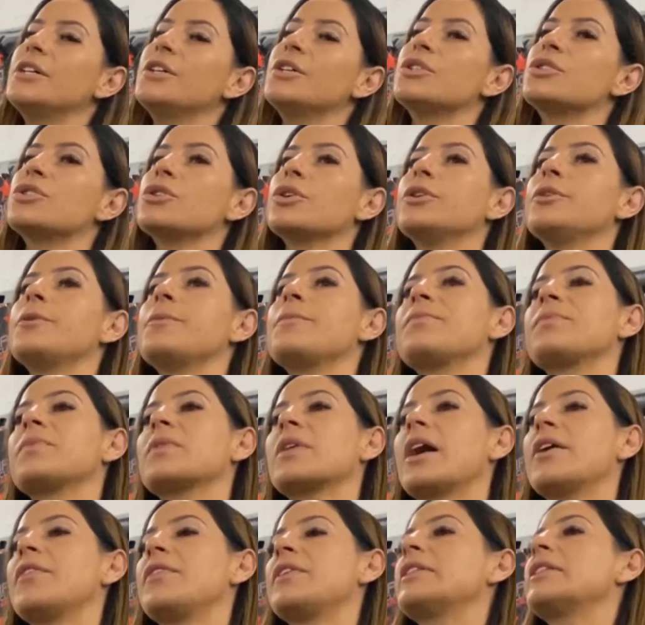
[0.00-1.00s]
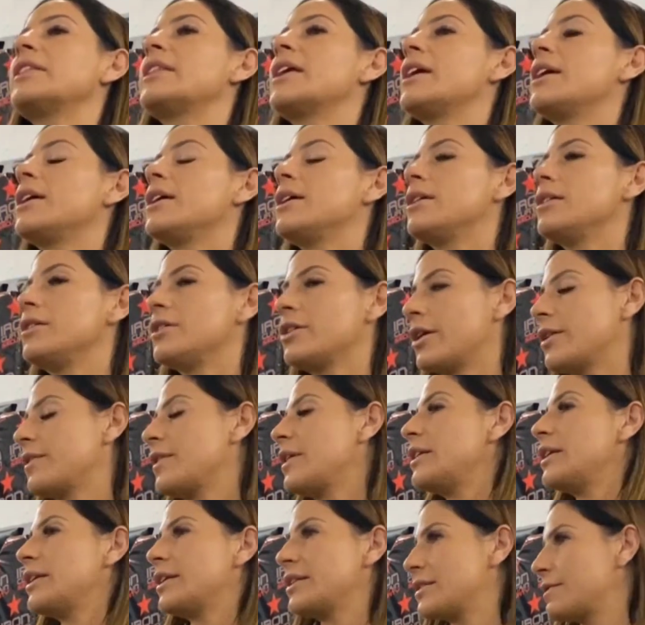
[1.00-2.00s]
So I think they, yeah, they
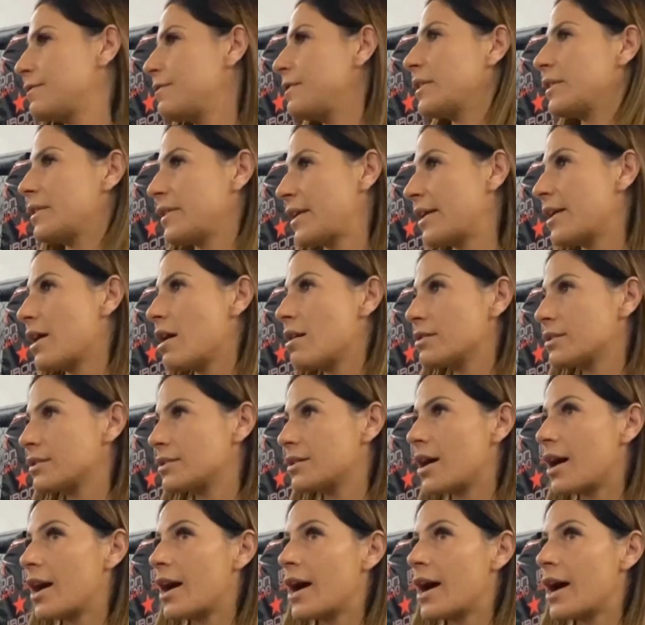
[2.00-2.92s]
needed to figure that out.